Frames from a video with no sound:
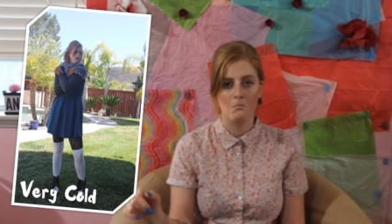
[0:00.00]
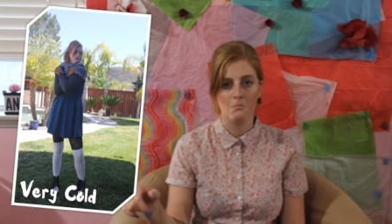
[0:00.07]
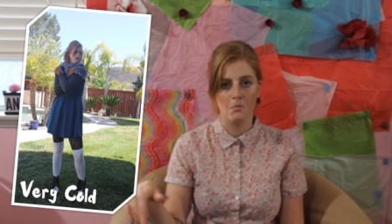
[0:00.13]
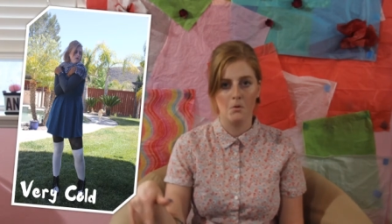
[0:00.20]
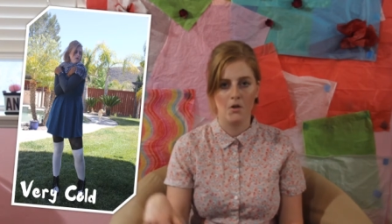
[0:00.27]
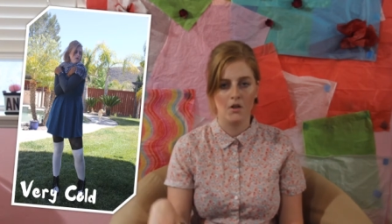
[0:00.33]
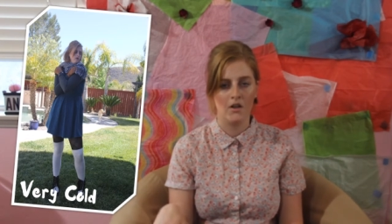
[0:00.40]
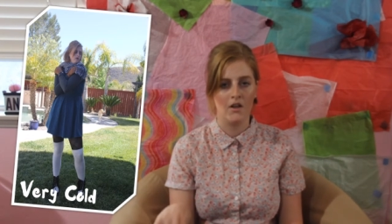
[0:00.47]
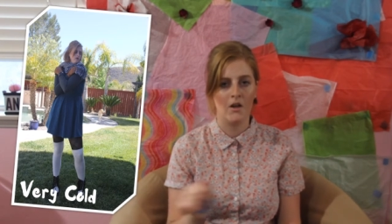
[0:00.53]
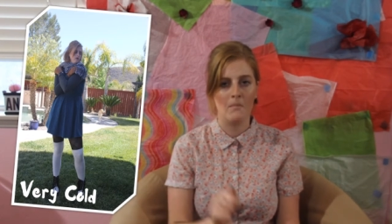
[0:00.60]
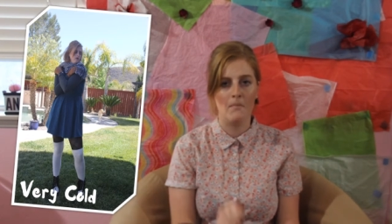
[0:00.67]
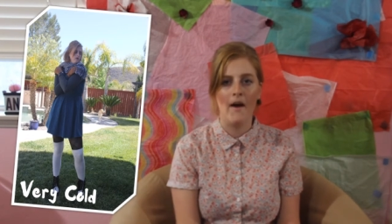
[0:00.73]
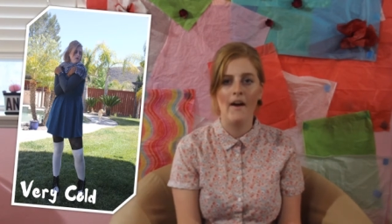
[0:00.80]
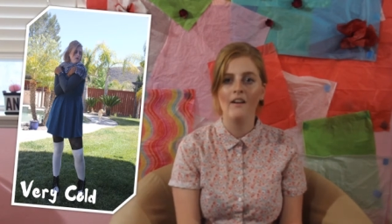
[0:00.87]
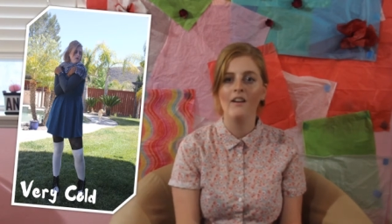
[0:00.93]
put it in a
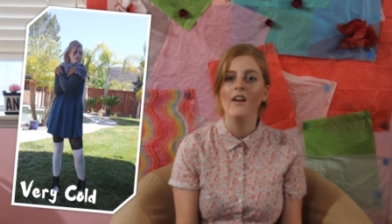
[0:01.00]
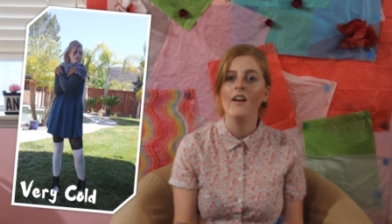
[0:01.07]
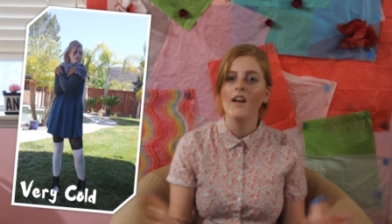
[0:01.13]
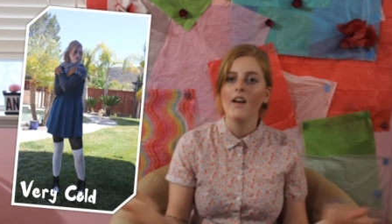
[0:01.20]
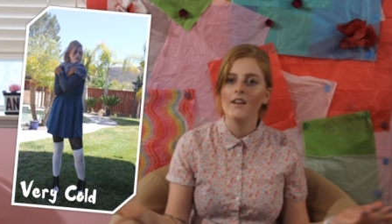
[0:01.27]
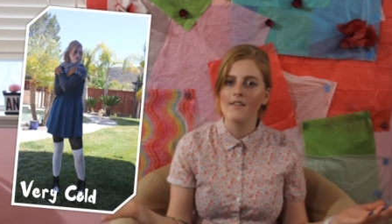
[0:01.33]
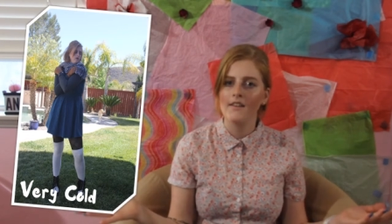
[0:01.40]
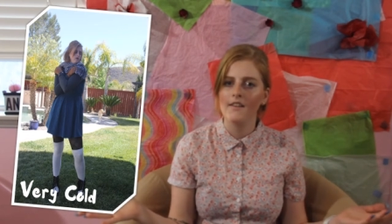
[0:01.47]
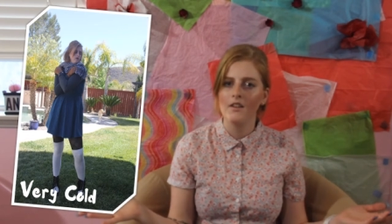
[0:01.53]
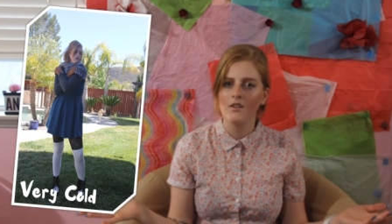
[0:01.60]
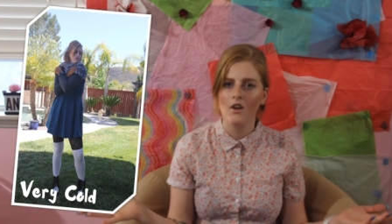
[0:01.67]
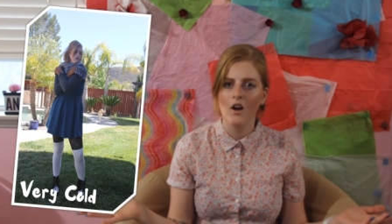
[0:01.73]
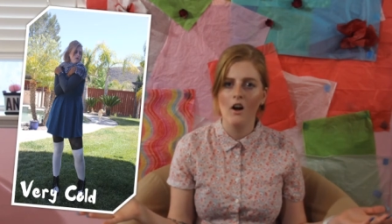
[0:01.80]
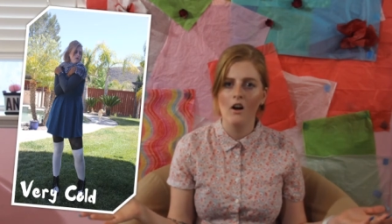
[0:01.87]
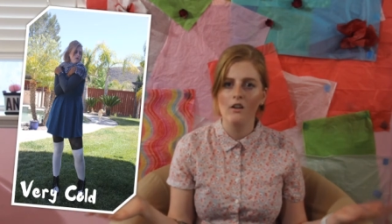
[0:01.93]
bag, and suddenly,
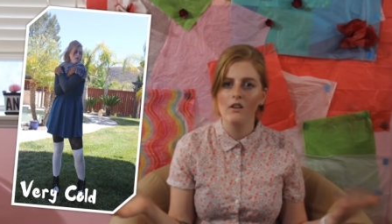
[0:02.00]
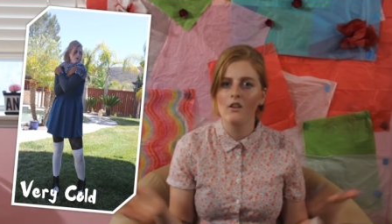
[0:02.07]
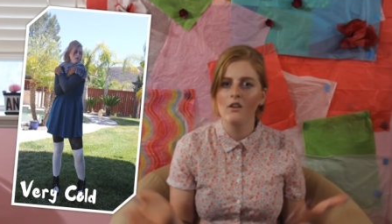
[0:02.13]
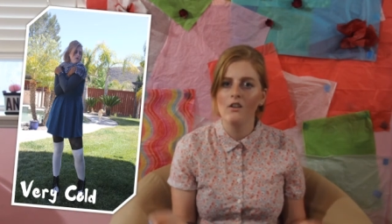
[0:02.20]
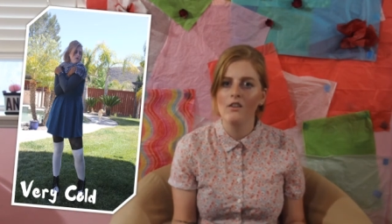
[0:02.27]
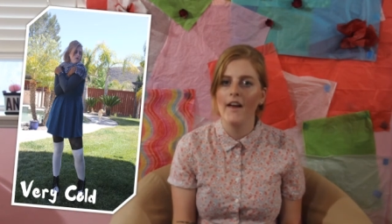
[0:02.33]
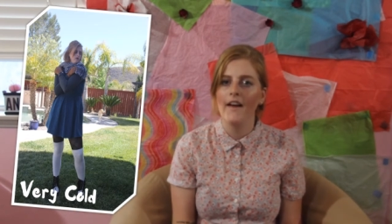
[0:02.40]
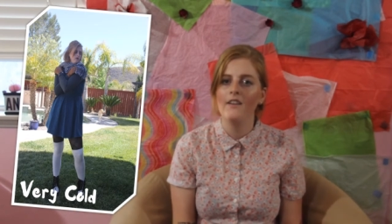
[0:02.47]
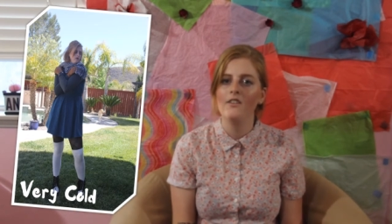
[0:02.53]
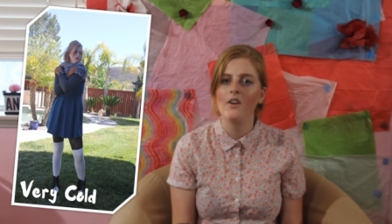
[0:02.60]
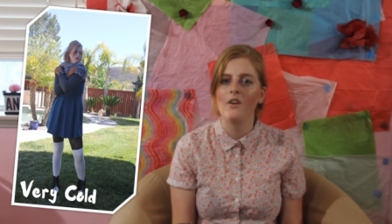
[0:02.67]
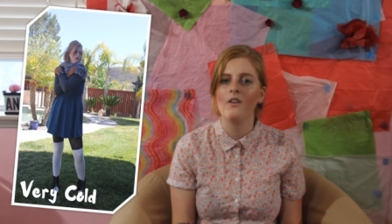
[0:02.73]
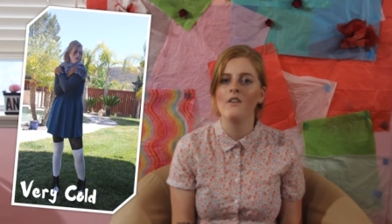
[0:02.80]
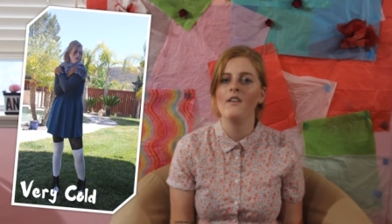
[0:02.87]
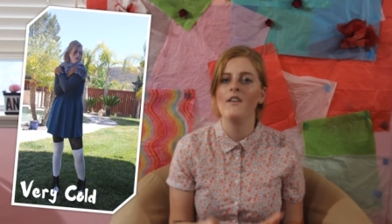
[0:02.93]
ta your legs
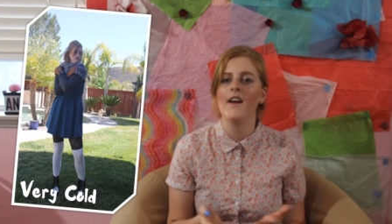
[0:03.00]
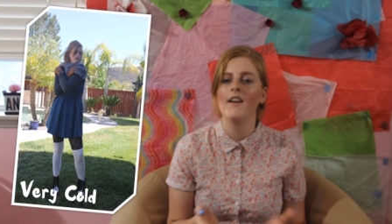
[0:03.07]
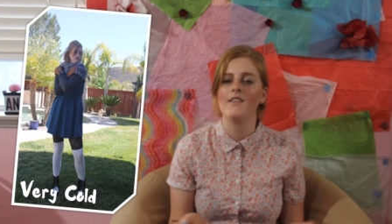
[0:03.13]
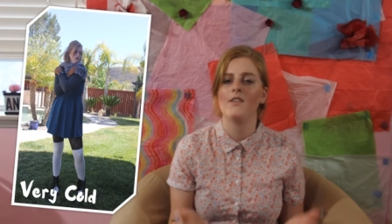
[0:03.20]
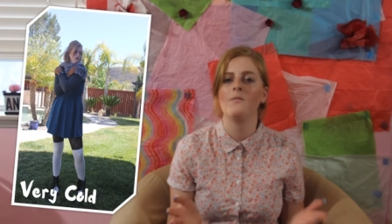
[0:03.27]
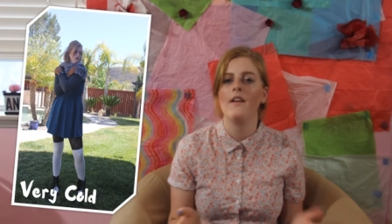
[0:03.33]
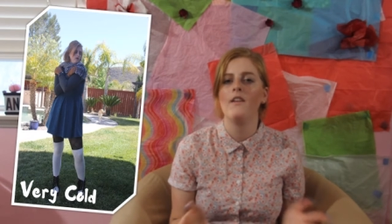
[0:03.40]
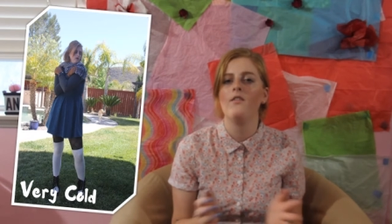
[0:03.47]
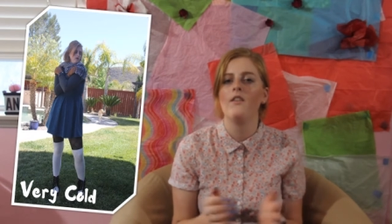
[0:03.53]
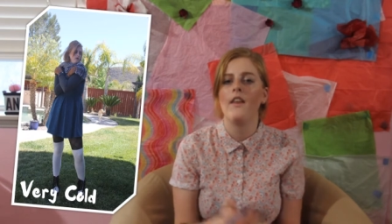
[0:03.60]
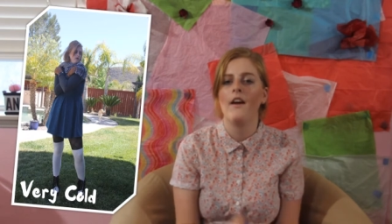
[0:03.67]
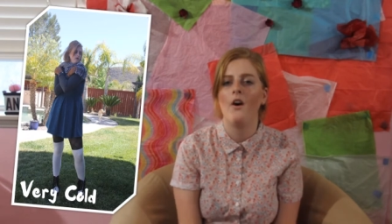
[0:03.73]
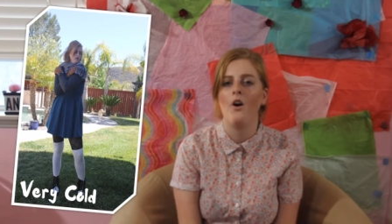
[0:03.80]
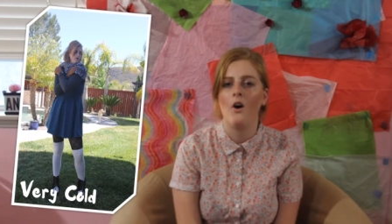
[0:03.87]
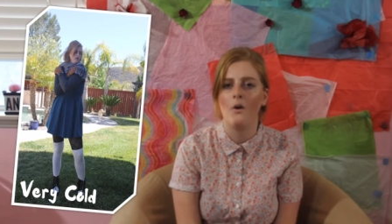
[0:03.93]
are nice and ready for
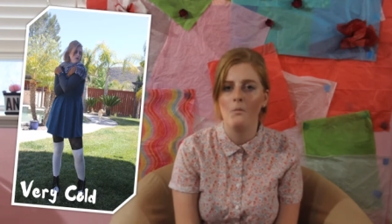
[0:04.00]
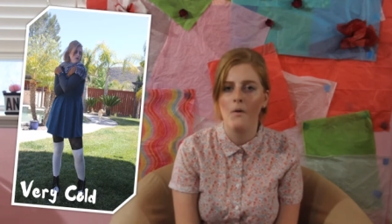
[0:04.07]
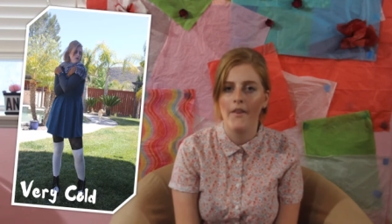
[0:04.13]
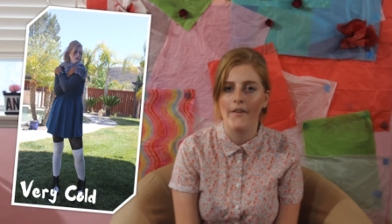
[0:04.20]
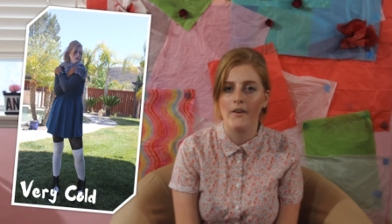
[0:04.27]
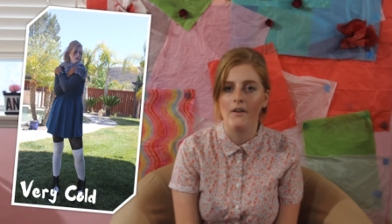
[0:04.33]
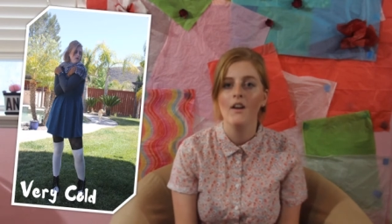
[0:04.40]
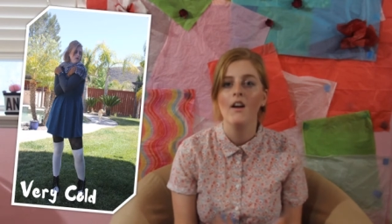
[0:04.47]
that hot weather.